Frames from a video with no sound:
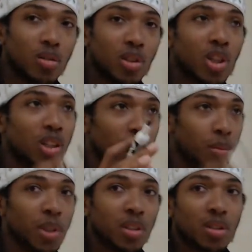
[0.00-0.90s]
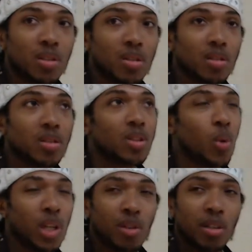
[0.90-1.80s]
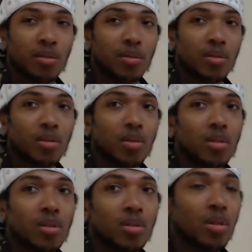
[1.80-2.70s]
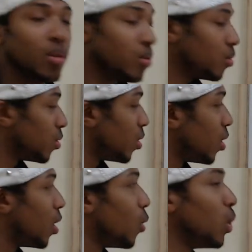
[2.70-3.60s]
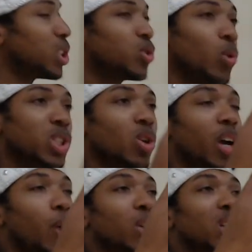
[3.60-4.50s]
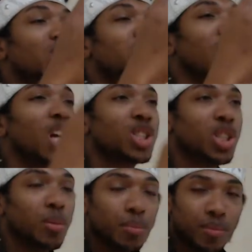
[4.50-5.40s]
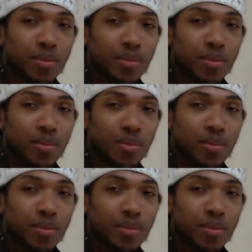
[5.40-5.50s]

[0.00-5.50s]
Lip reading: Shanyam is 20, right? No. What's Shalashyam?